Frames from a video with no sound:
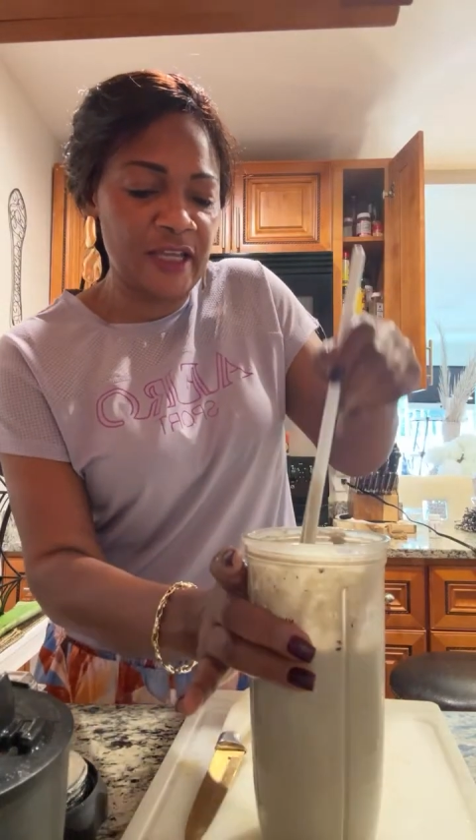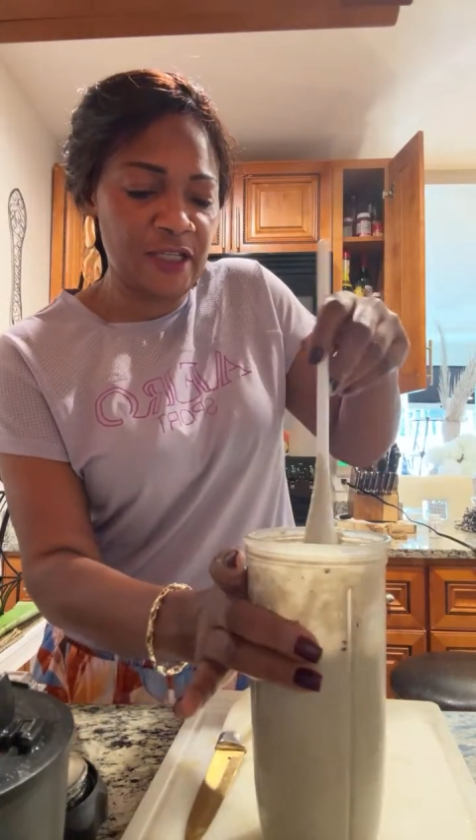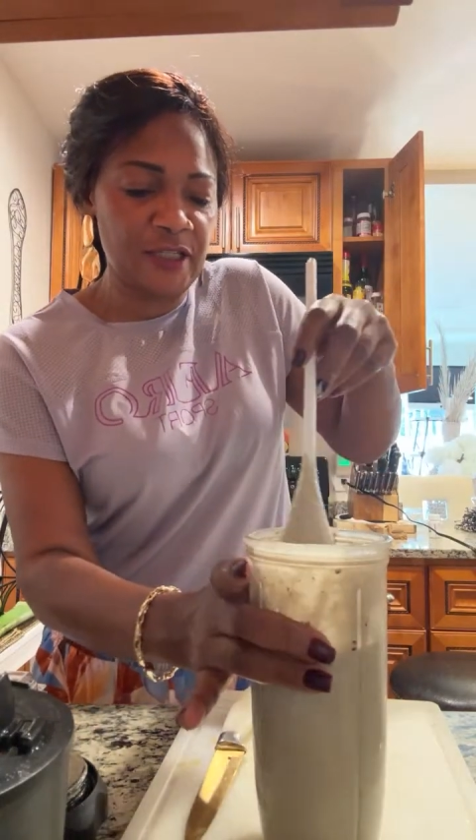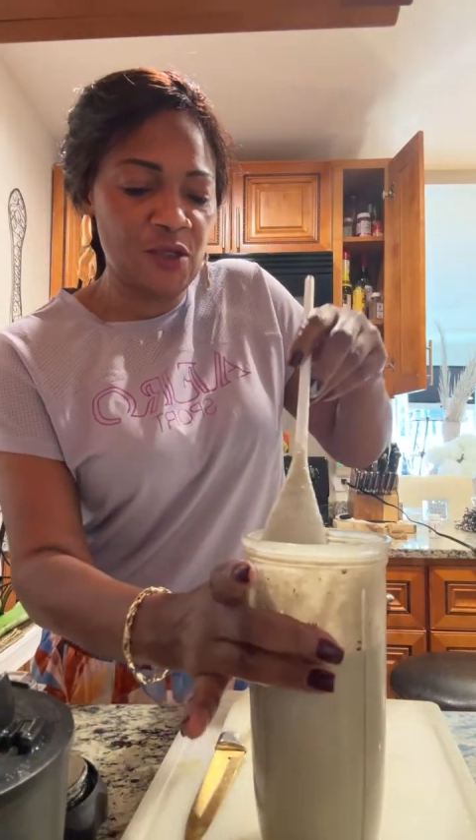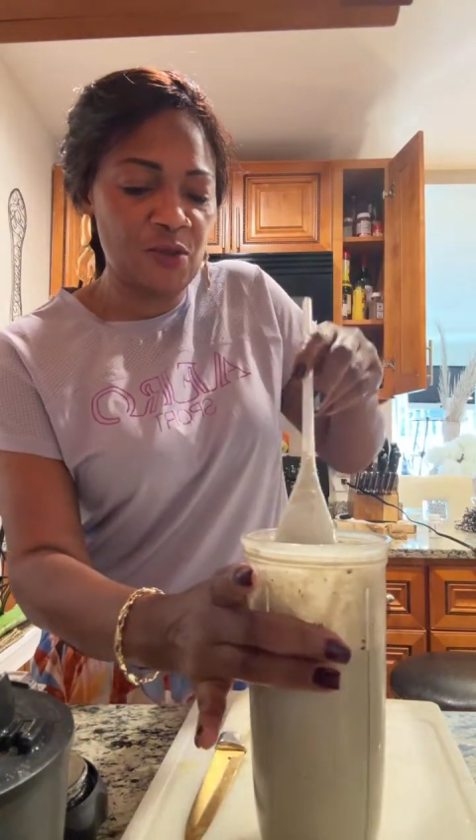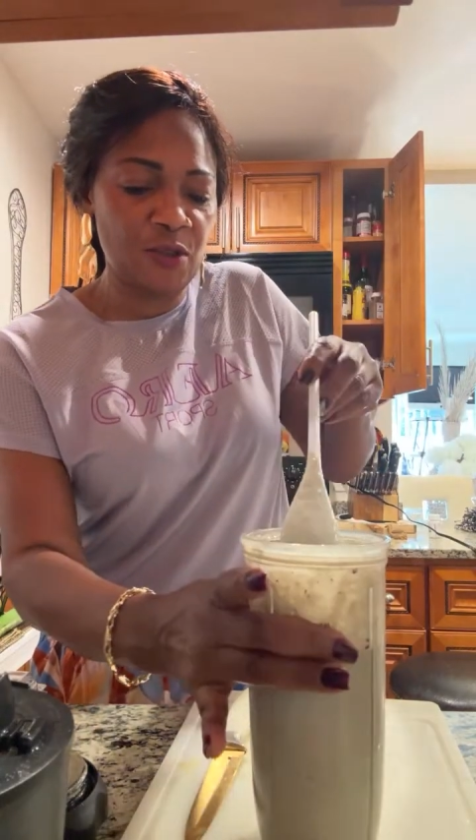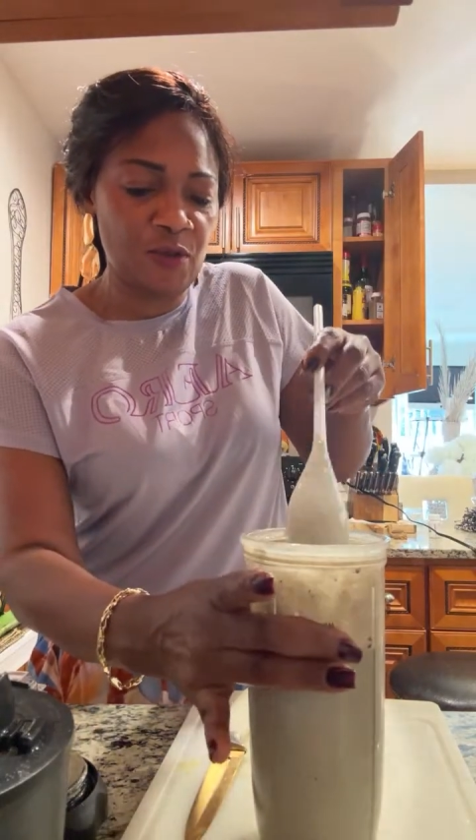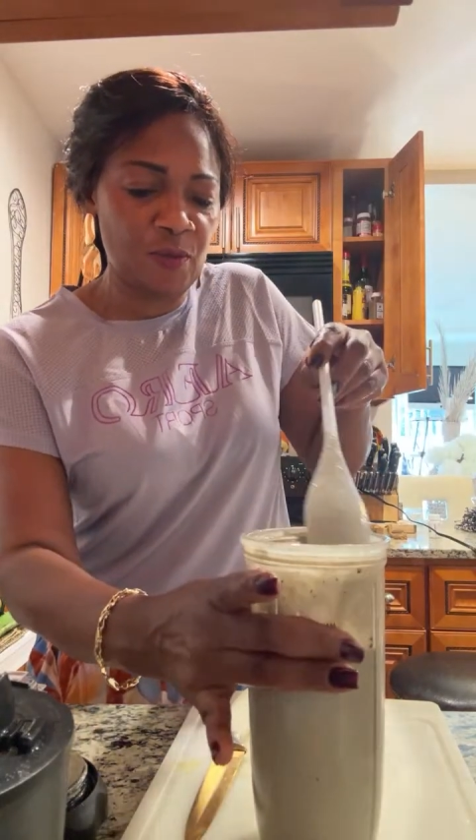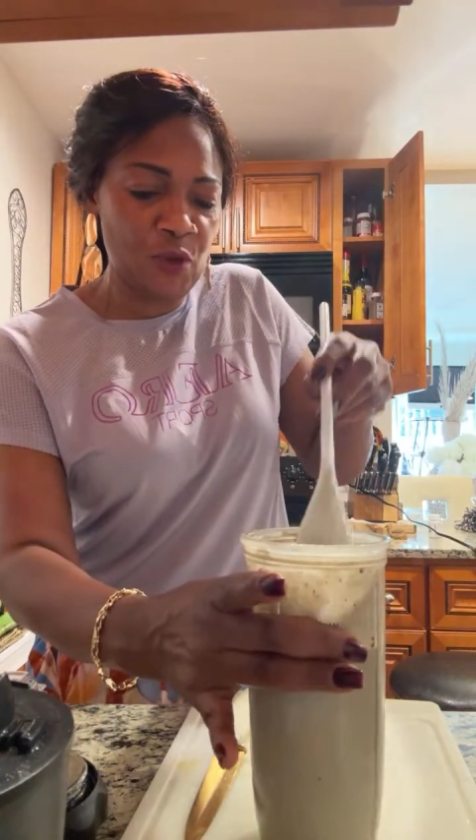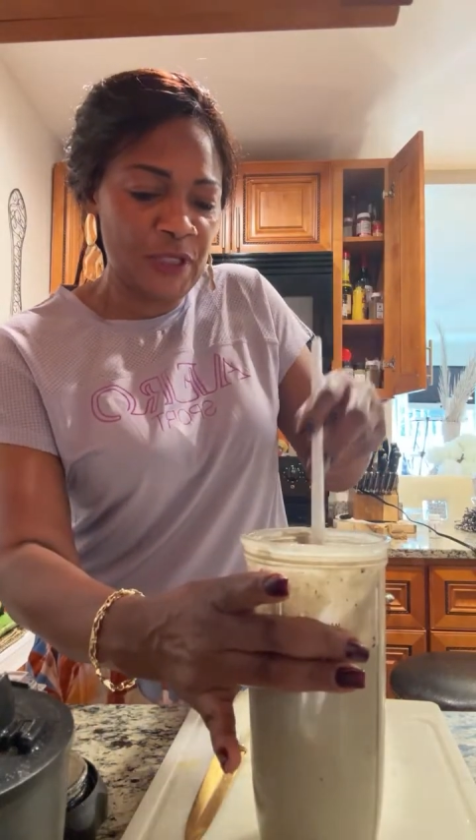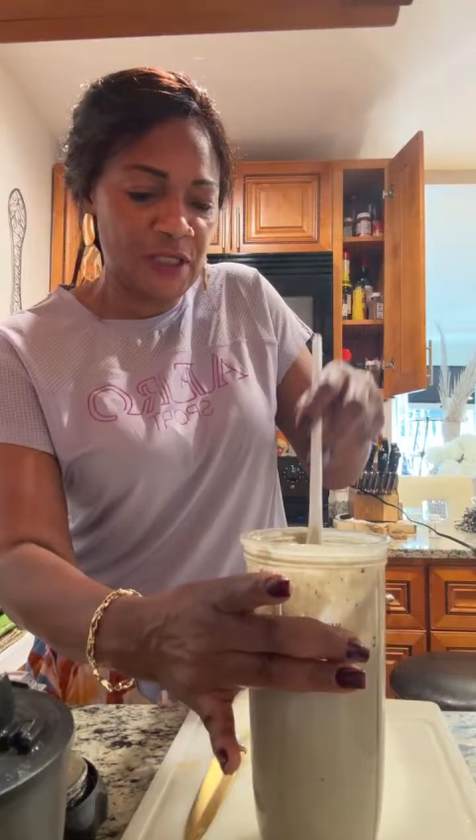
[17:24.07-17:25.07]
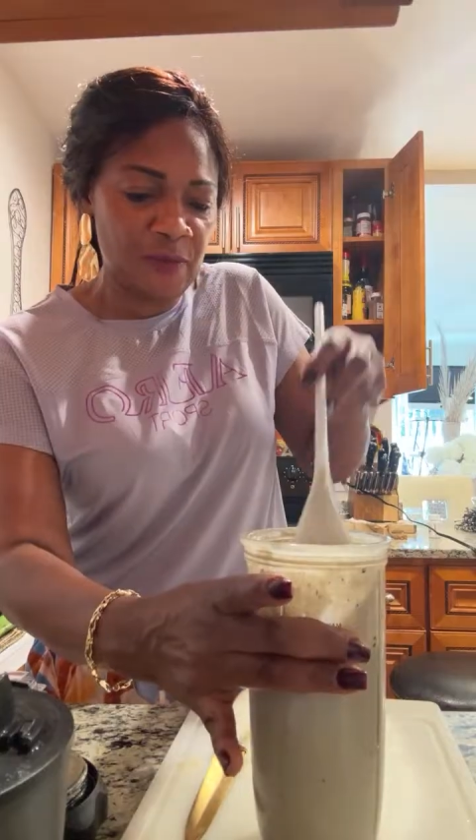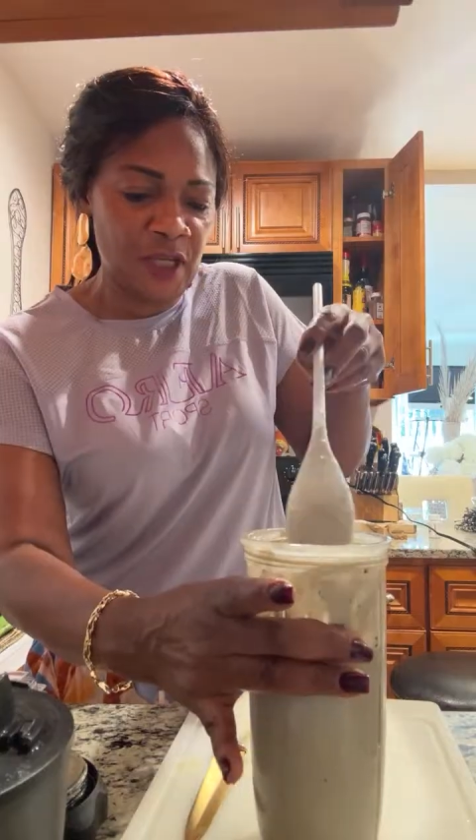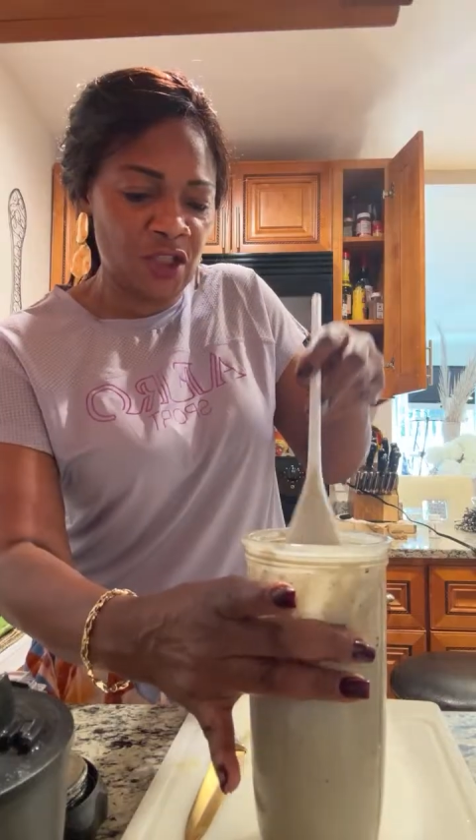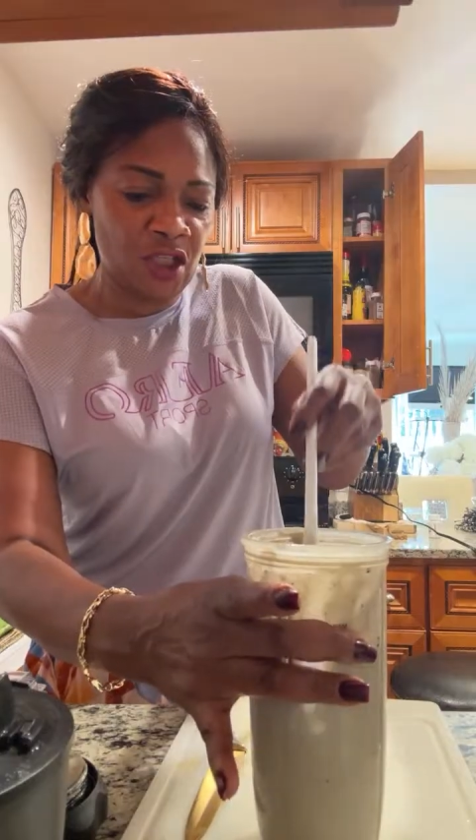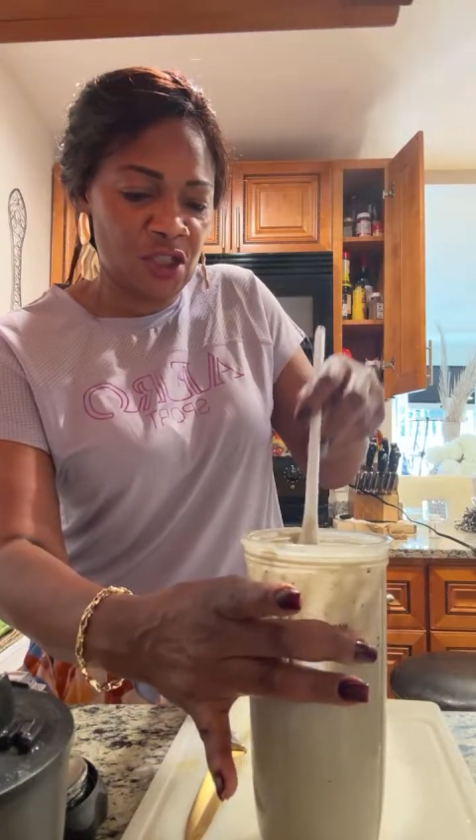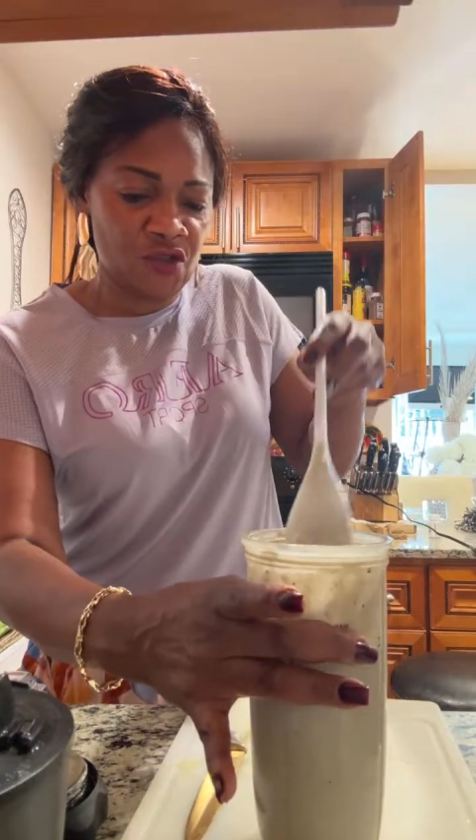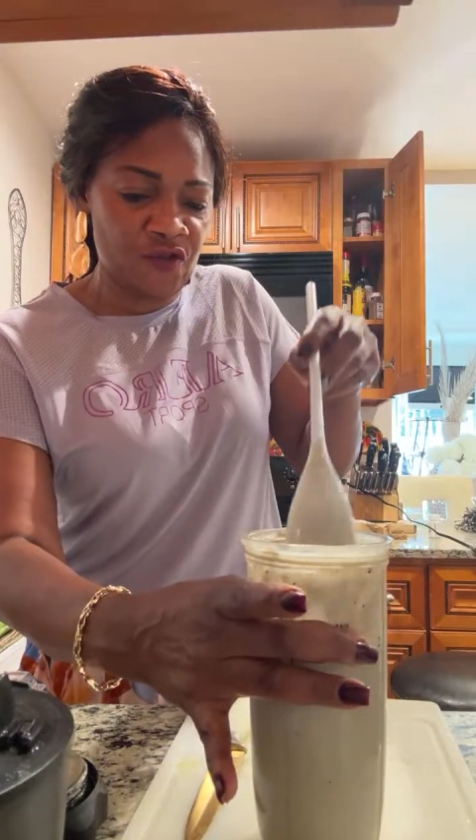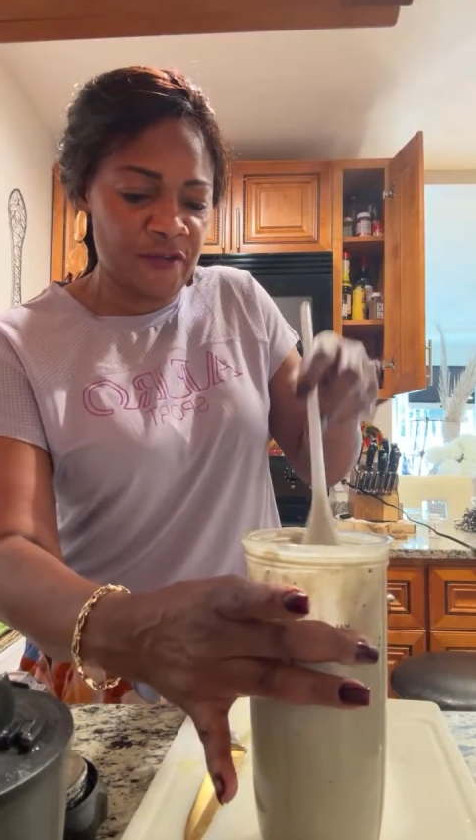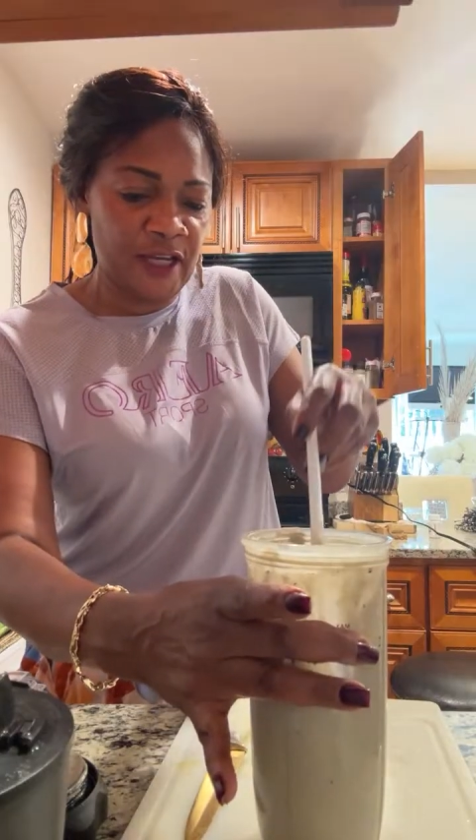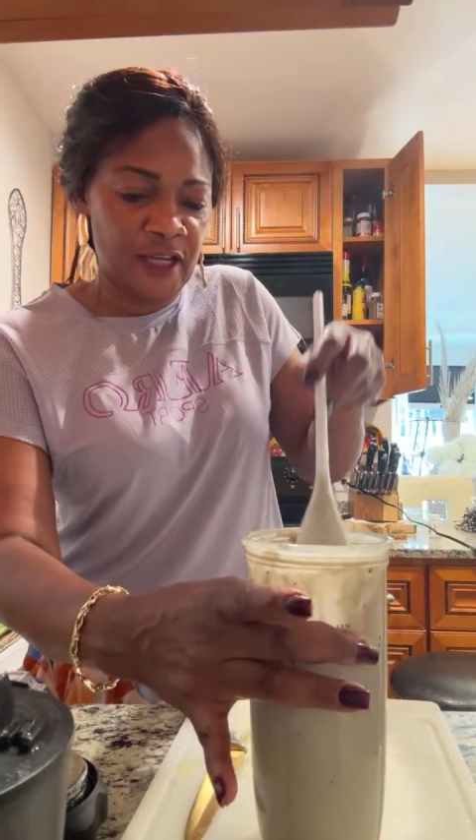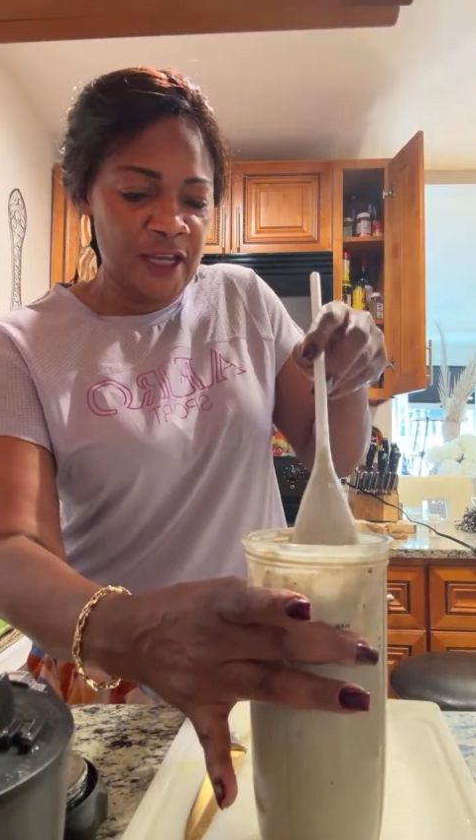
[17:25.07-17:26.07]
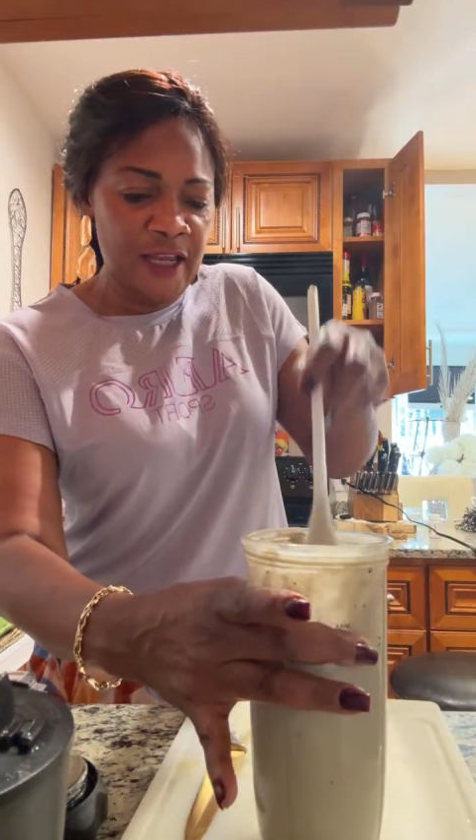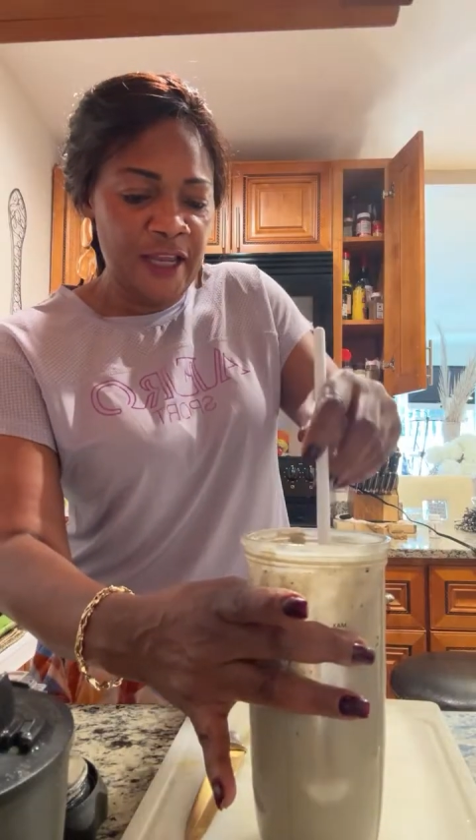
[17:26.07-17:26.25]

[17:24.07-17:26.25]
and I told her I'm going to make this drink.